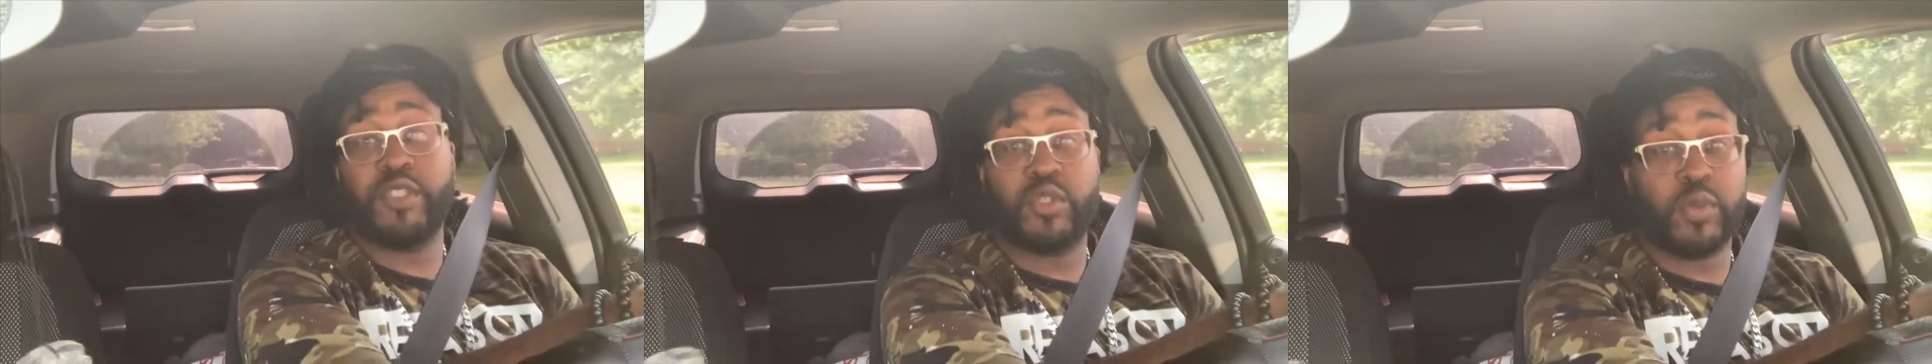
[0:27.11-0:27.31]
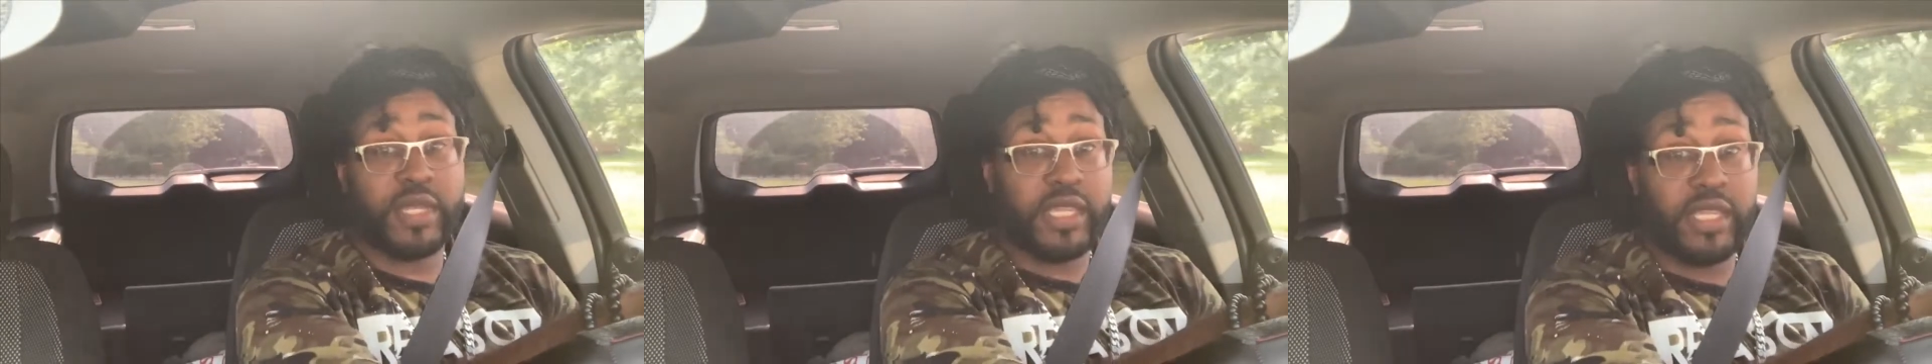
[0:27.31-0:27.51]

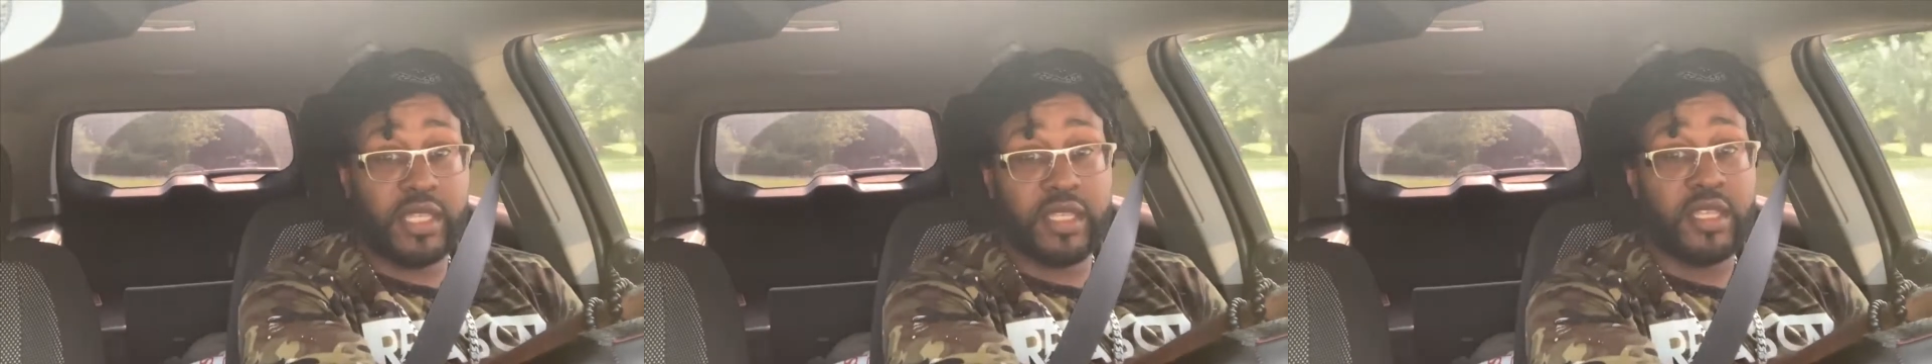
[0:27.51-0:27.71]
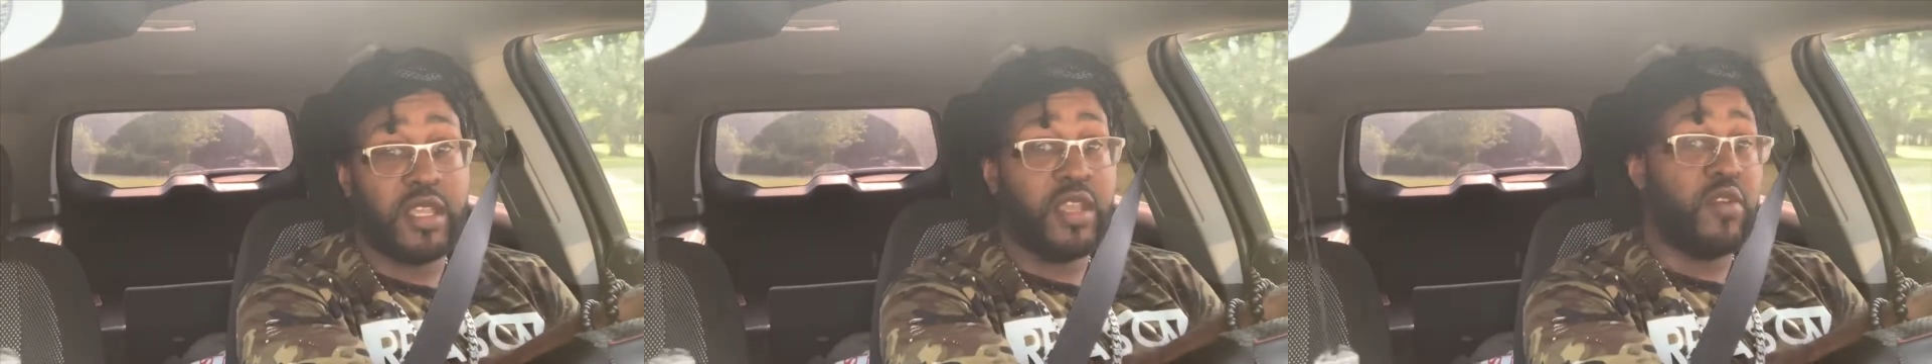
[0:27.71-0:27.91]

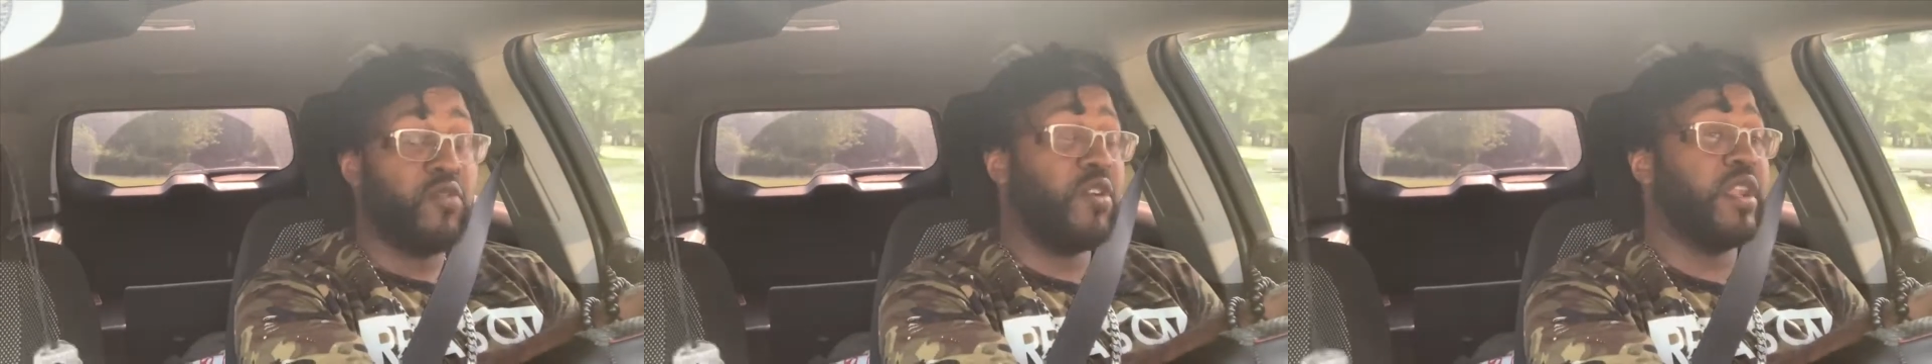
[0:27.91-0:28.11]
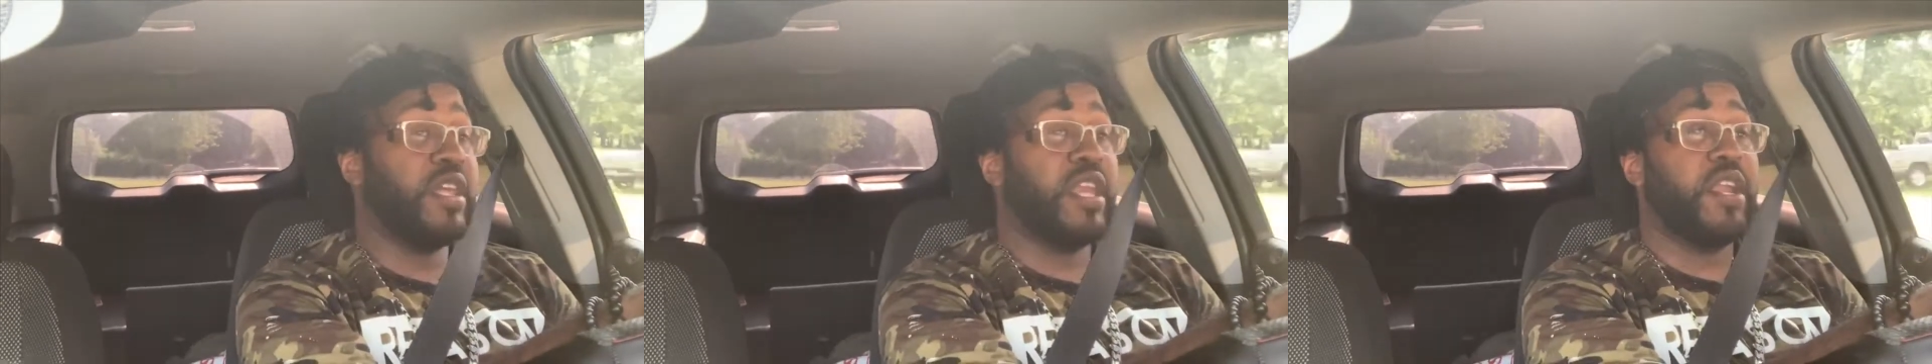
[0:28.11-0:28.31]
between,
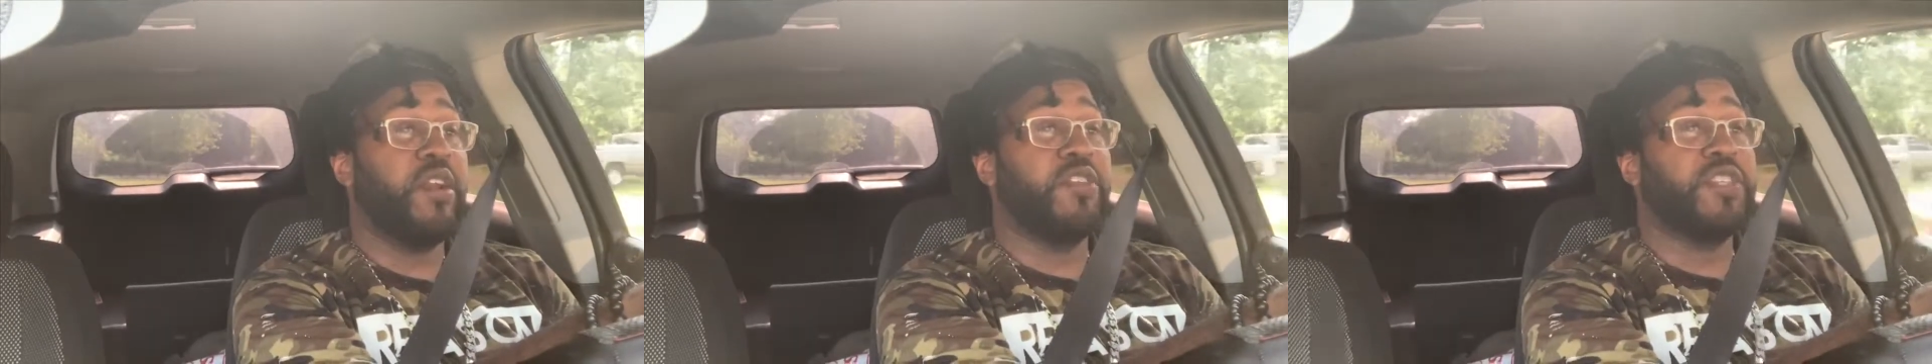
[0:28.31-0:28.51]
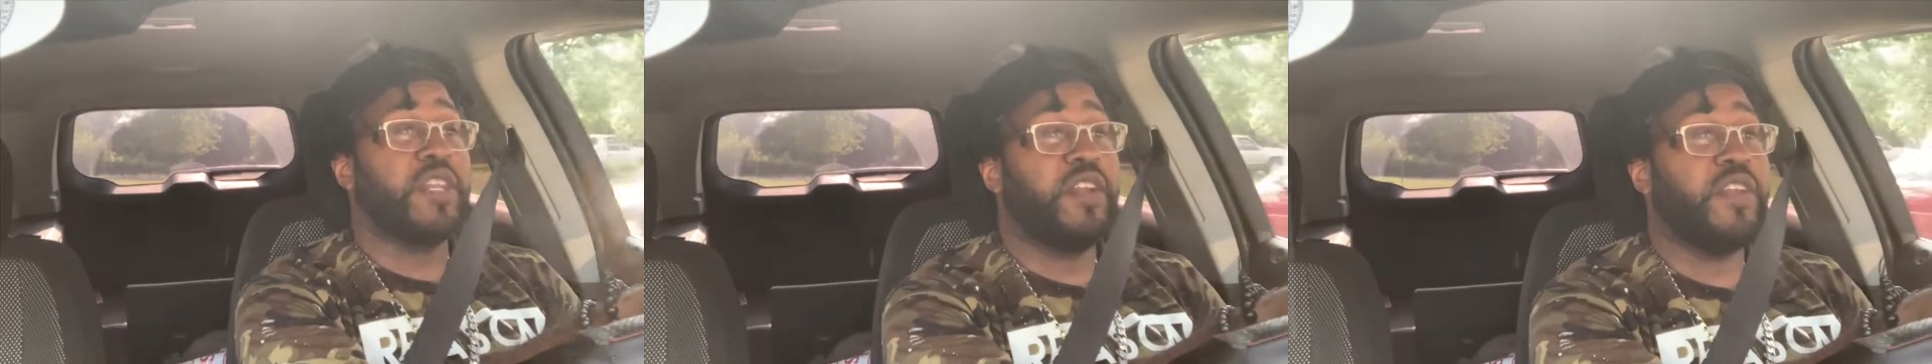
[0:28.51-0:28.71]
running
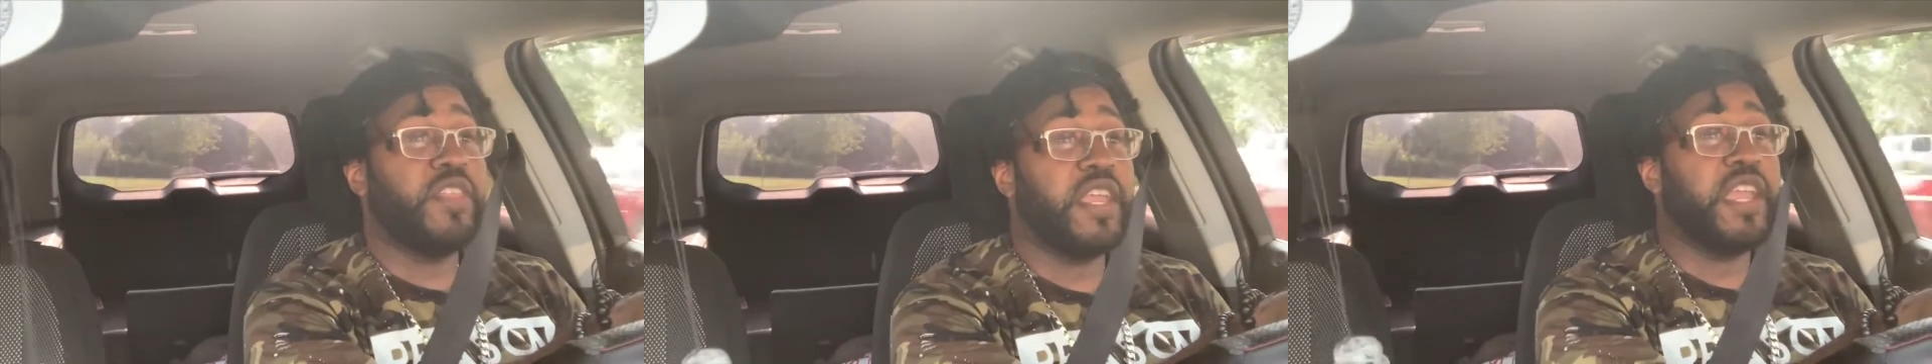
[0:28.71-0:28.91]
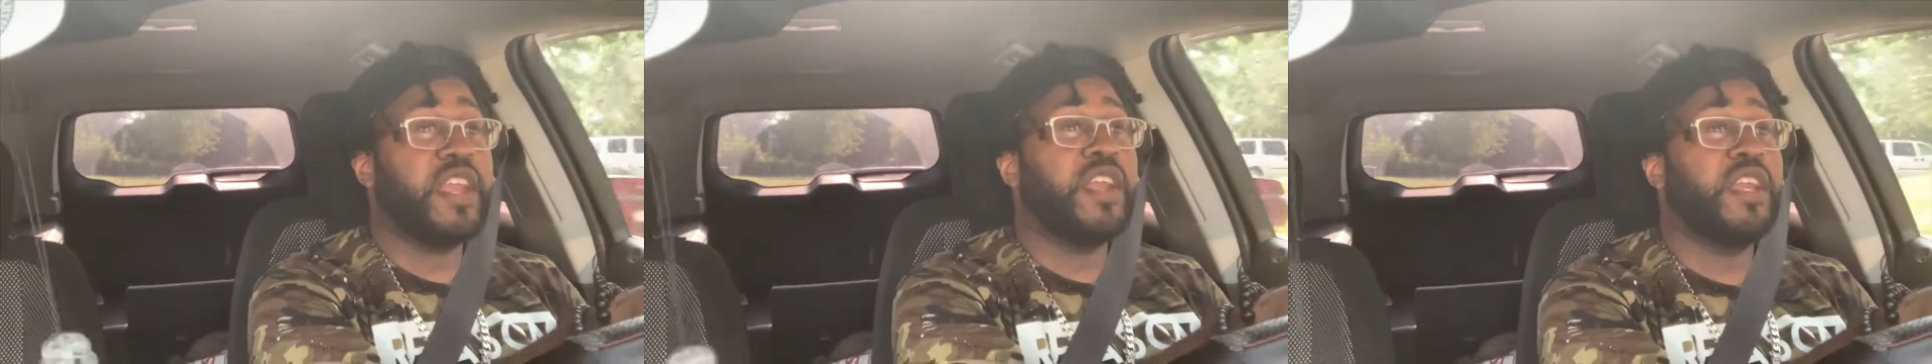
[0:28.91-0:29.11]
errands here
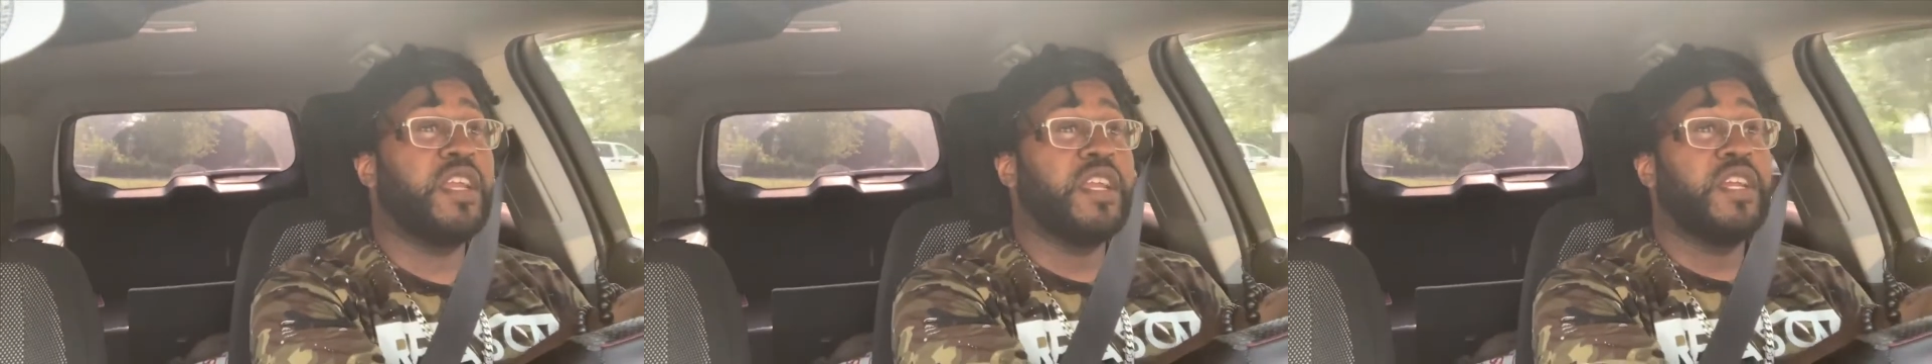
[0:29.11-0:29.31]
and there.